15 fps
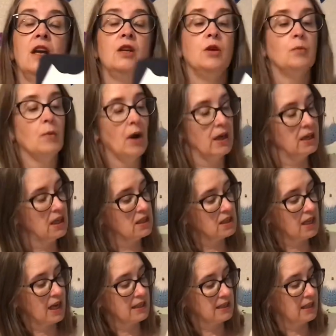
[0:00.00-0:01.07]
You might need to
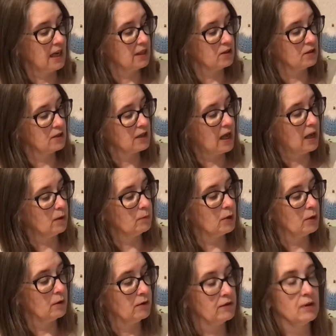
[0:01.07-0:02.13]
get an adult to help you
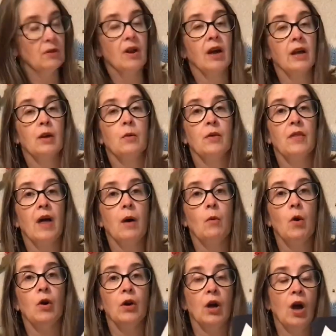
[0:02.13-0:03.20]
if you like with that
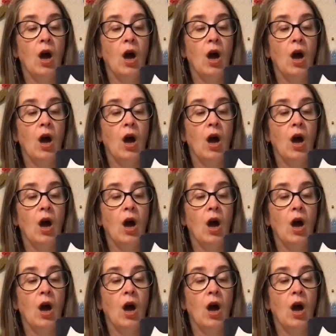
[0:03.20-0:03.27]
one.